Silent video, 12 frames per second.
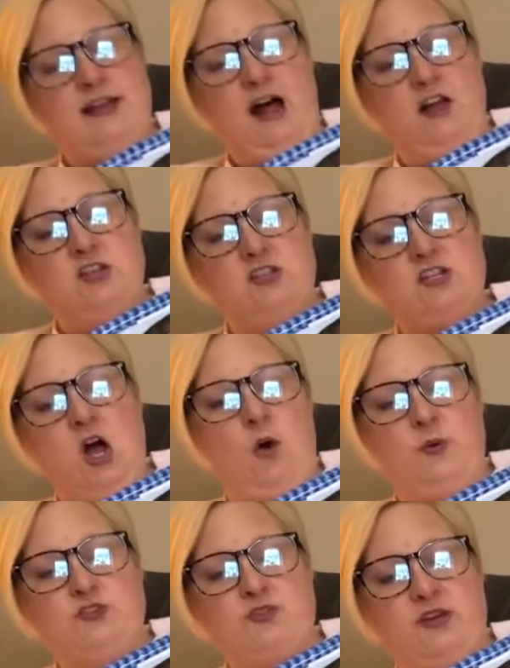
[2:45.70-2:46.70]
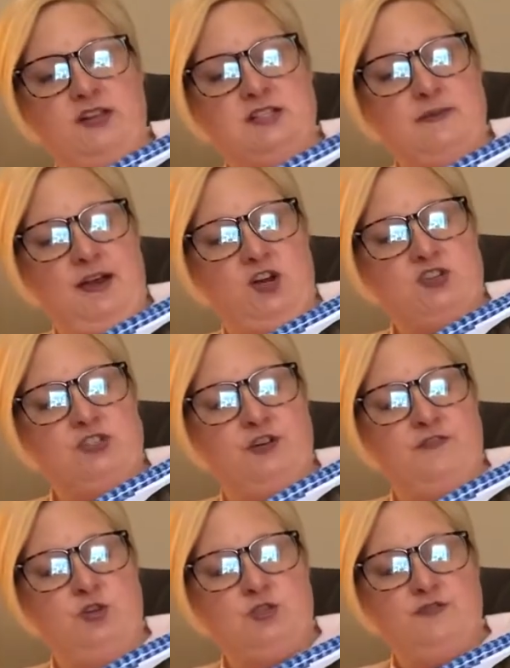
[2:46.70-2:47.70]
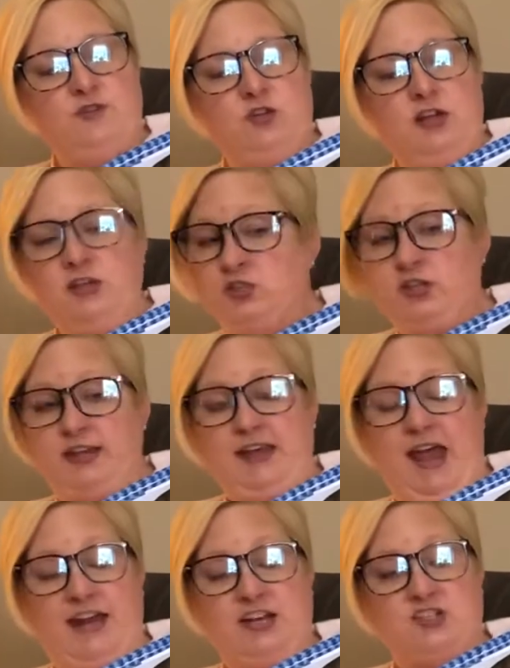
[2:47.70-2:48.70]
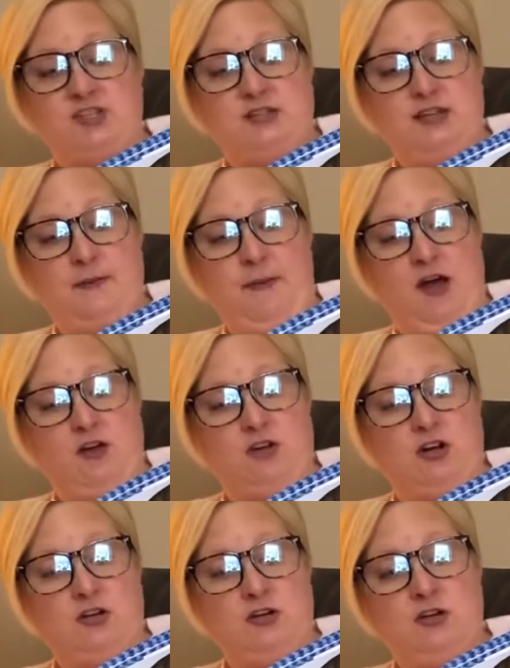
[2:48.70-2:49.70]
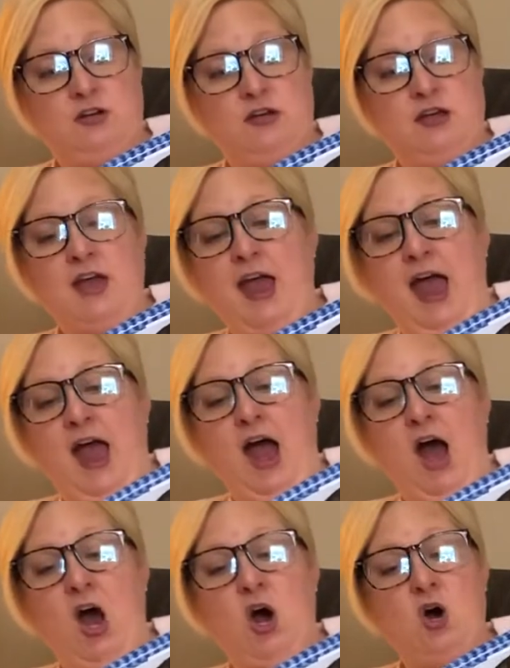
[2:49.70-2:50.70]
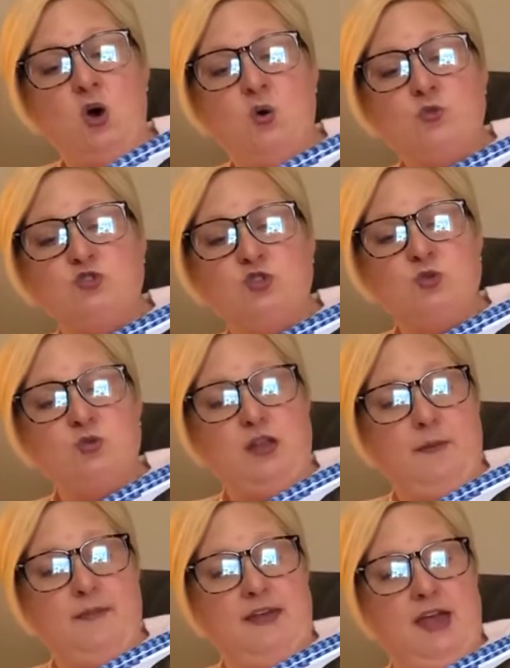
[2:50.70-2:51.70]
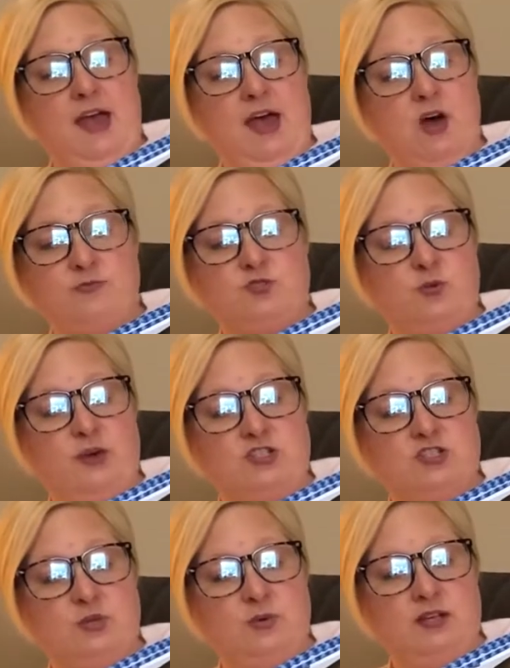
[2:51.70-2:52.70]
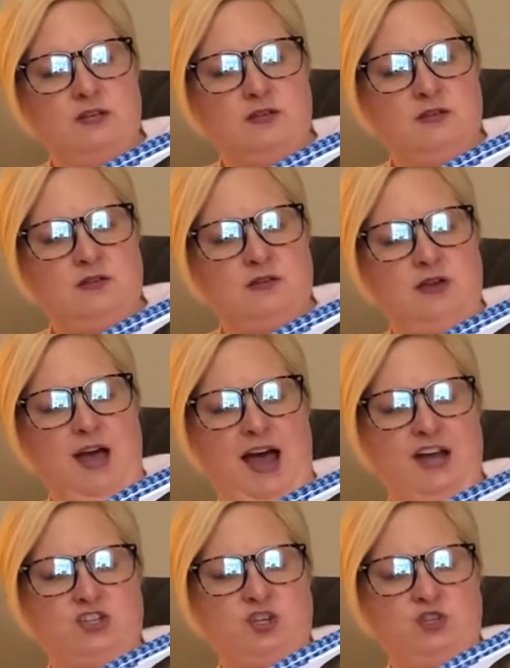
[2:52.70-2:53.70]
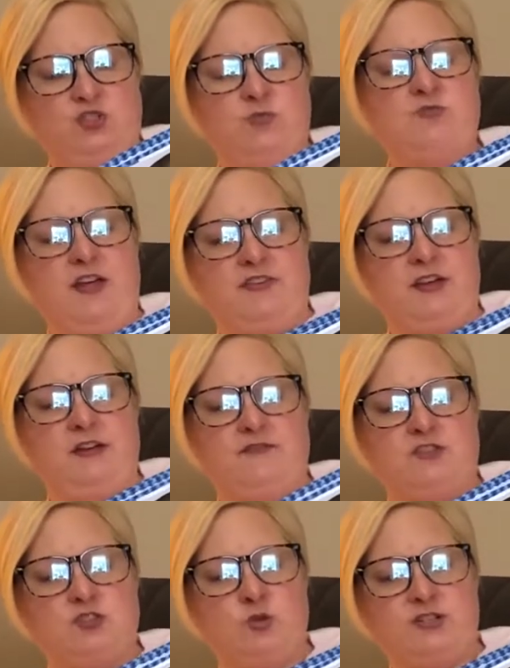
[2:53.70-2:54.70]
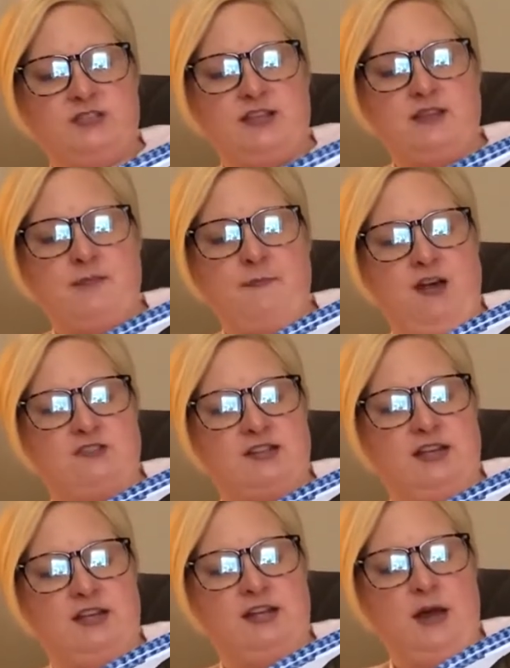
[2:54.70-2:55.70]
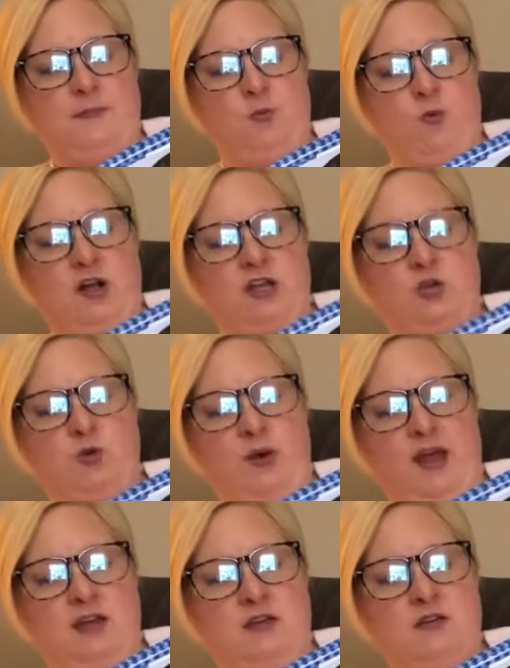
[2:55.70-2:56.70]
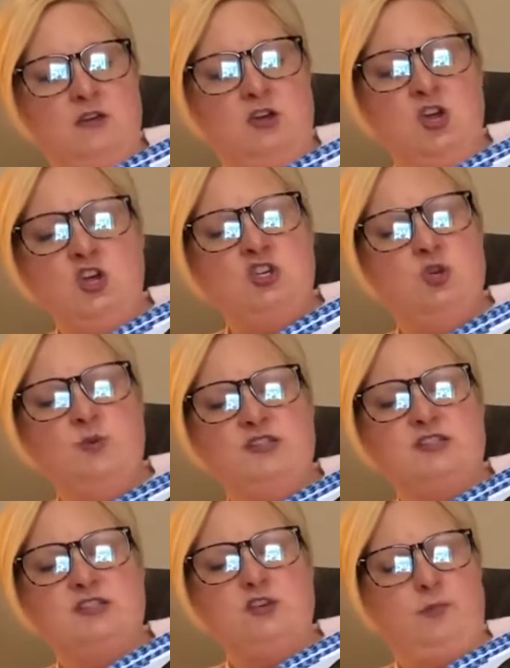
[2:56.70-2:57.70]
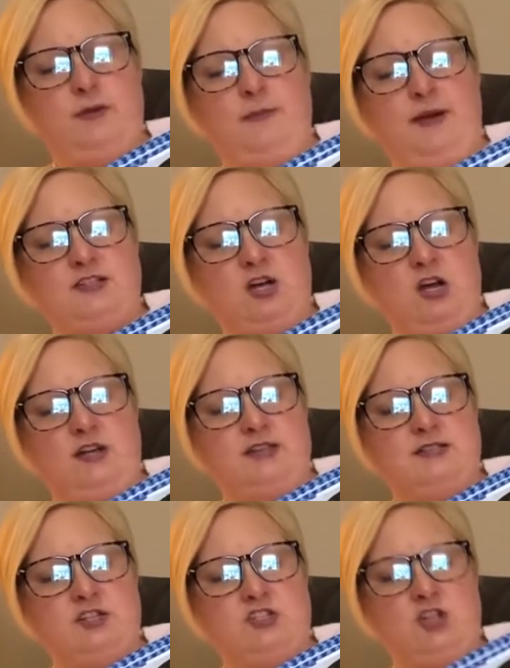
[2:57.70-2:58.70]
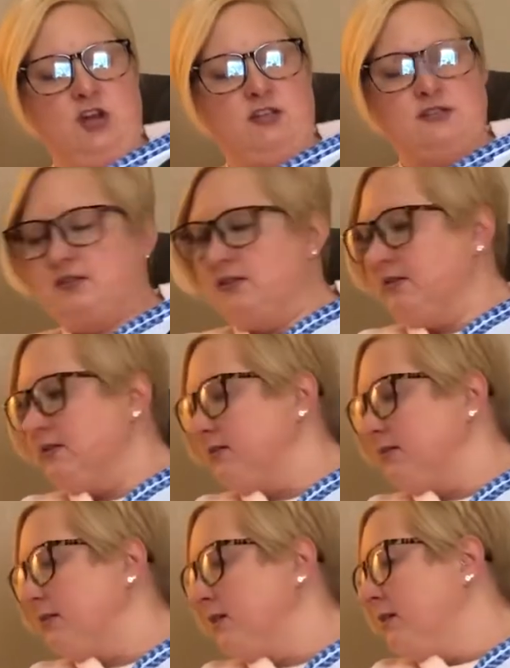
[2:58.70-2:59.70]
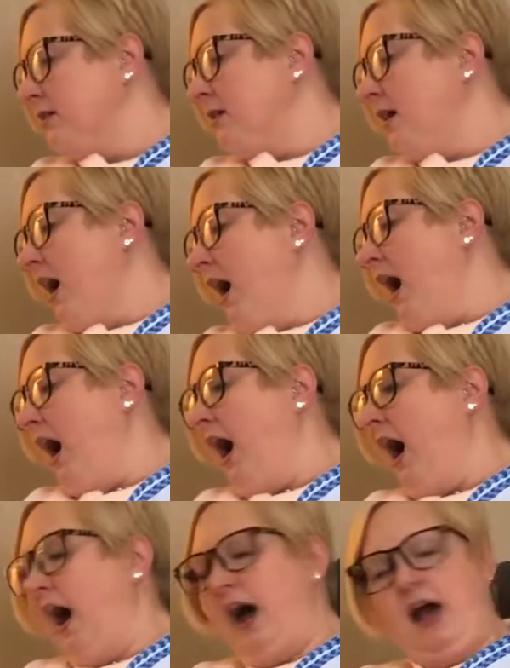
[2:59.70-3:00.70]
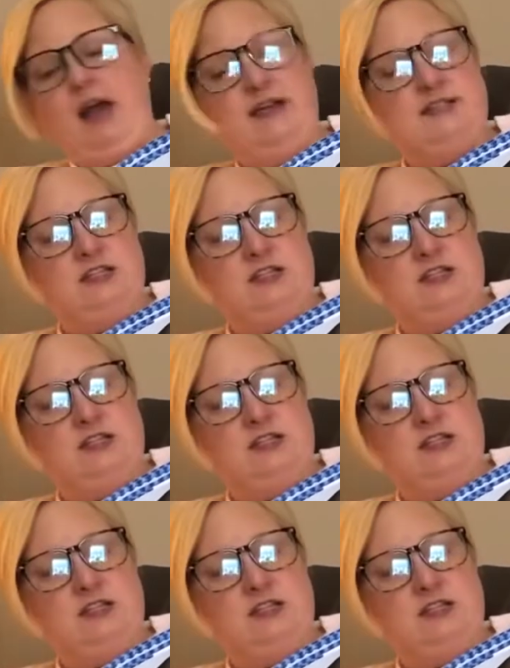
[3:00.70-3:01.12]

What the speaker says: Alice, always ready to make herself useful and looking anxiously about her. Oh, do let me help to undo it. I shall do nothing of the sort, said the mouse, getting up and walking away. You insult me by talking such nonsense. I did